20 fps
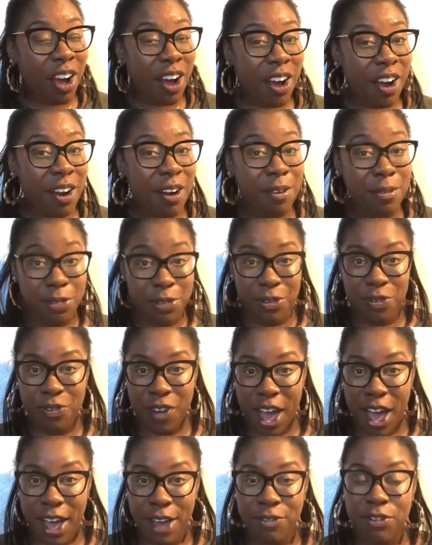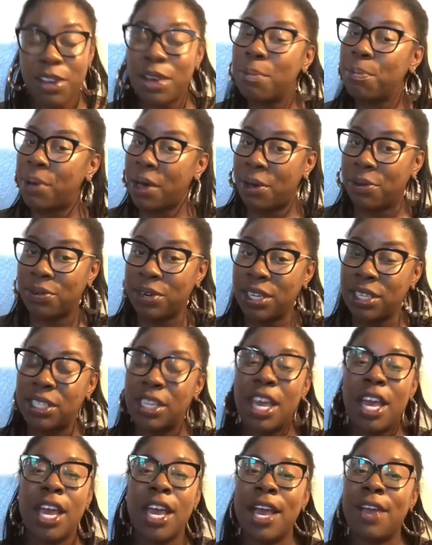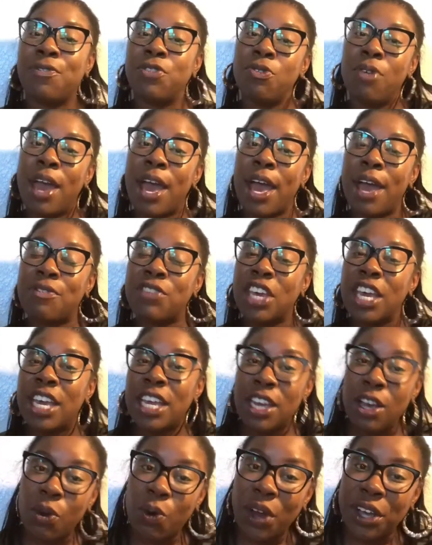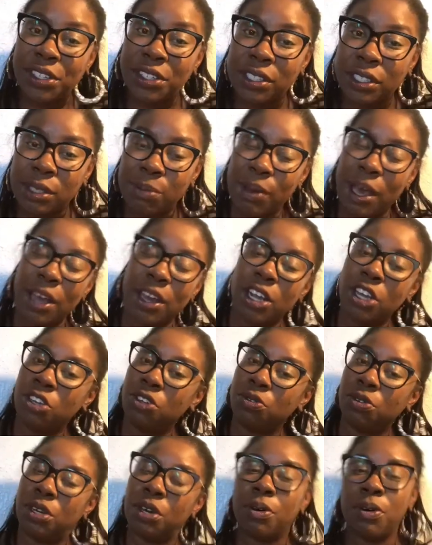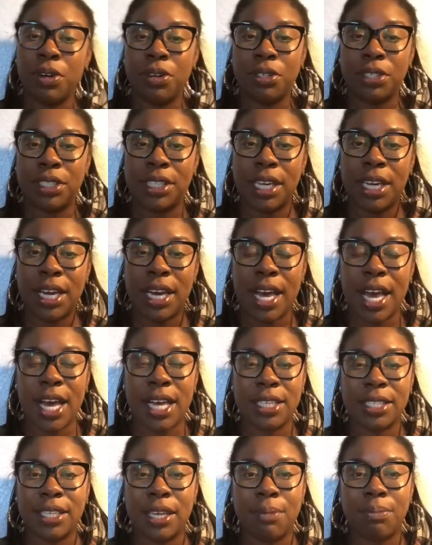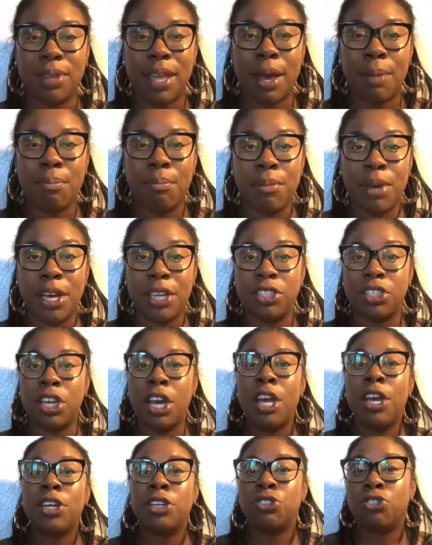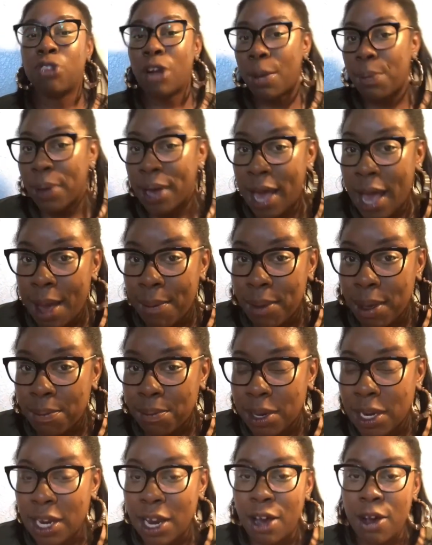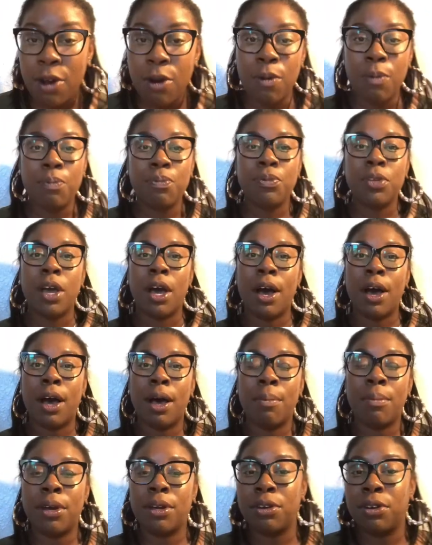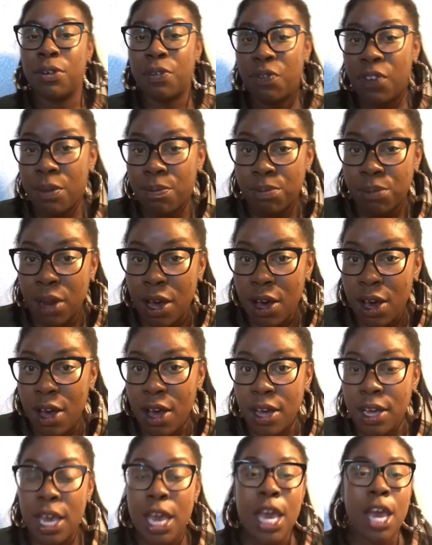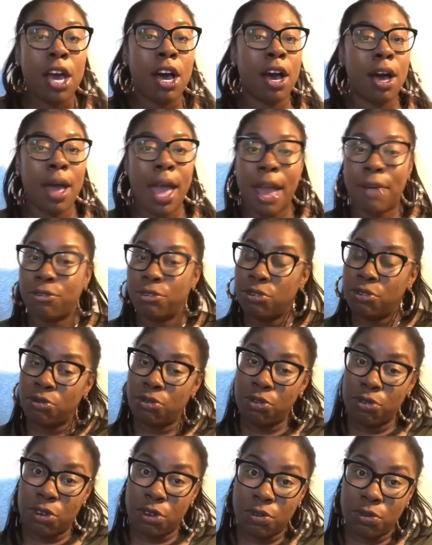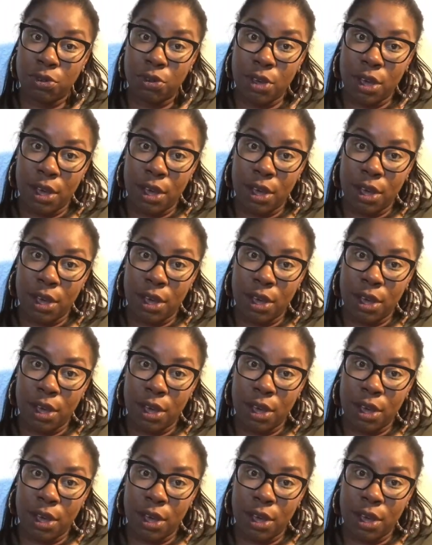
are the 5 components. If you have any questions about it, you don't understand the concept that much, drop a comment below under the FIIT blog. After you can